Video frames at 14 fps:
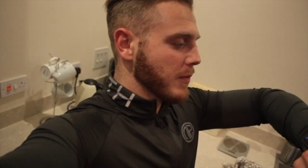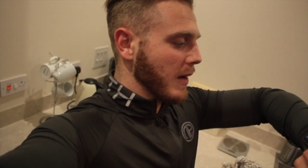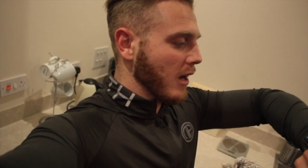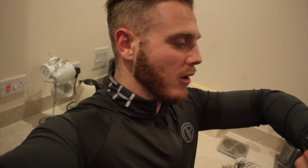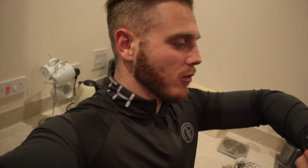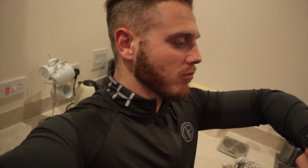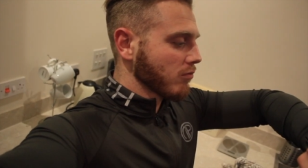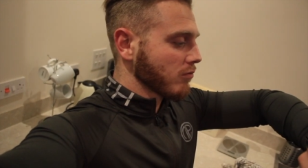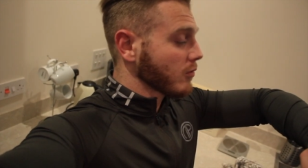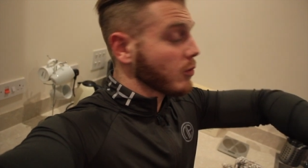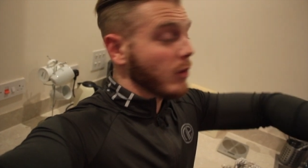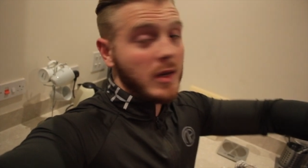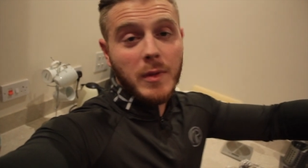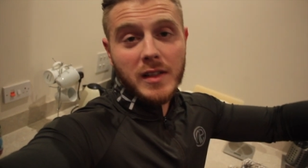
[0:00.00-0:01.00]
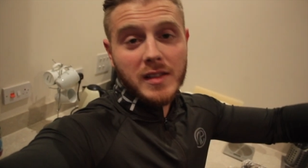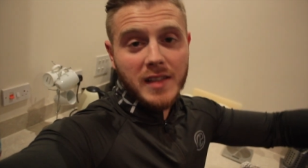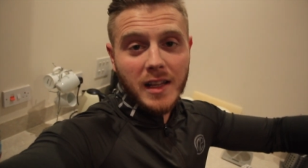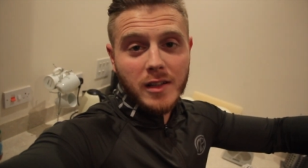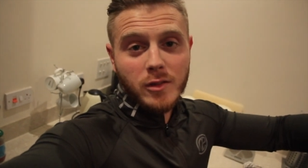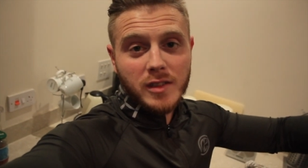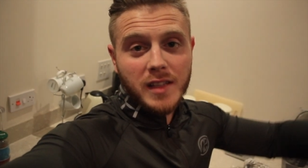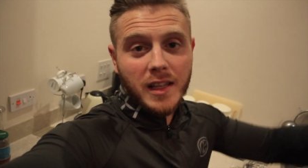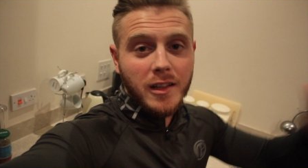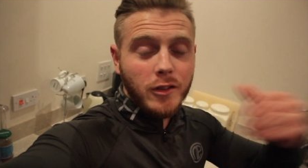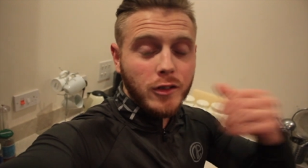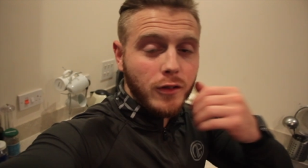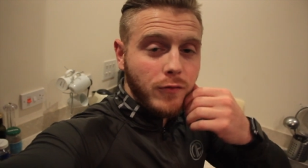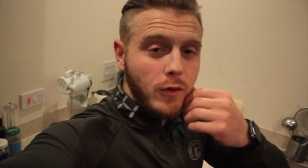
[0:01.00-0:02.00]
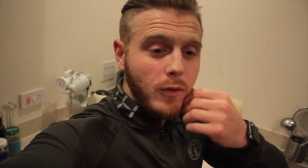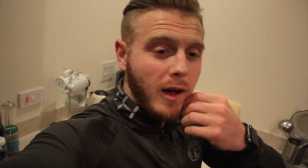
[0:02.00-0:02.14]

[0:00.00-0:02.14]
about 20 past 10, so I stayed there a good few